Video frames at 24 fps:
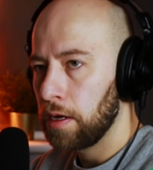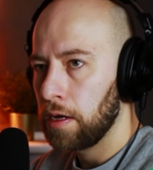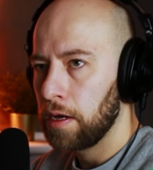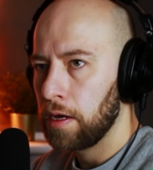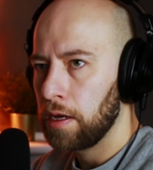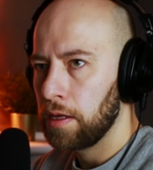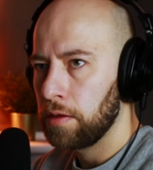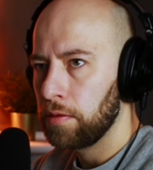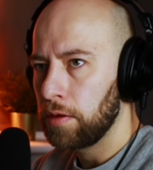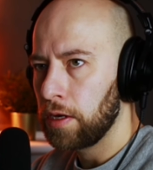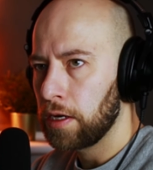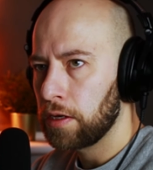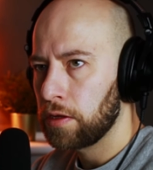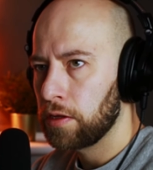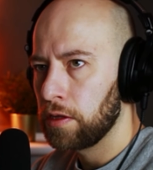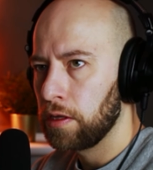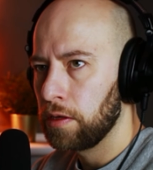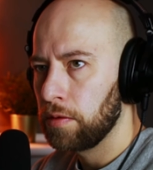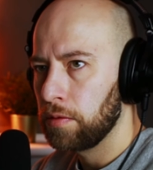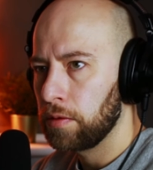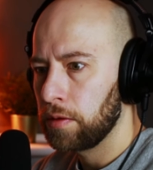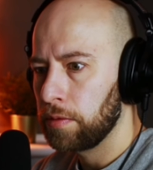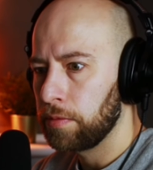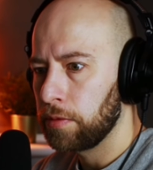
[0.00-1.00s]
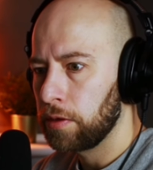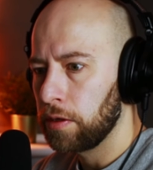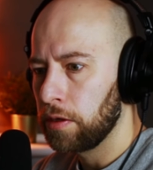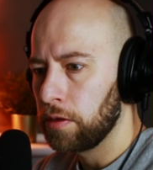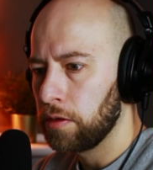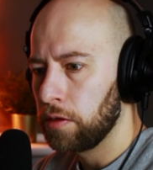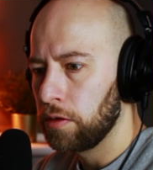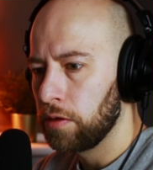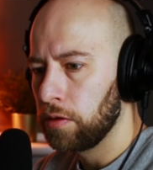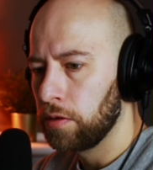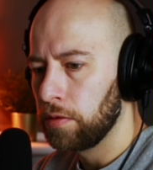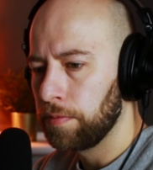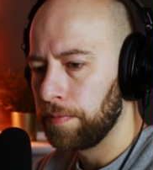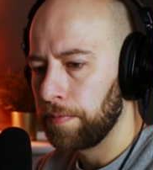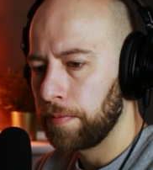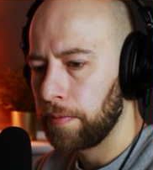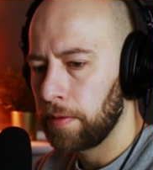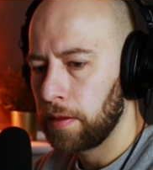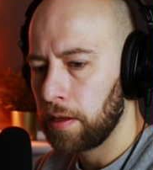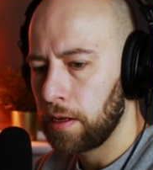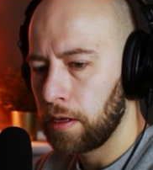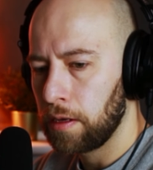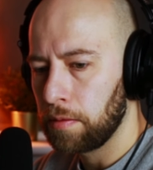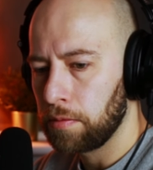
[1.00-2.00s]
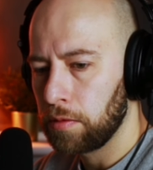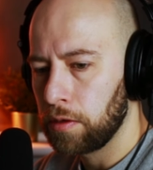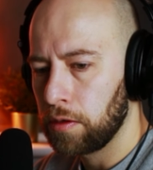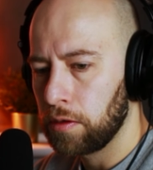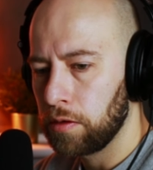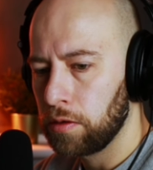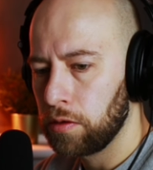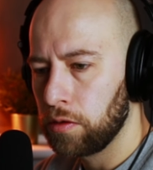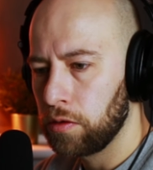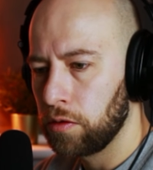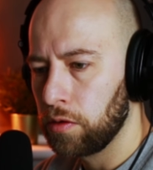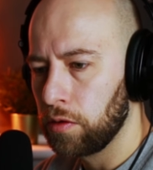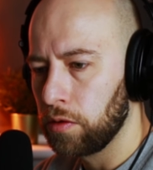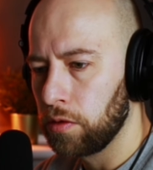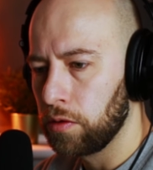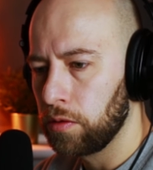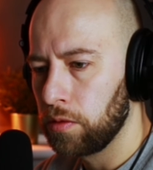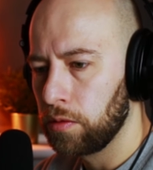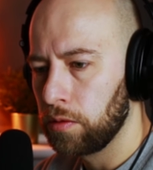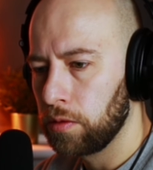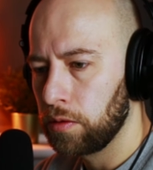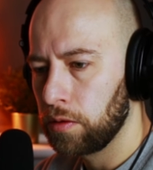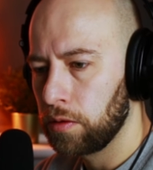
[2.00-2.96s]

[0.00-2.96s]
And actually what I'm gonna do, I'm going to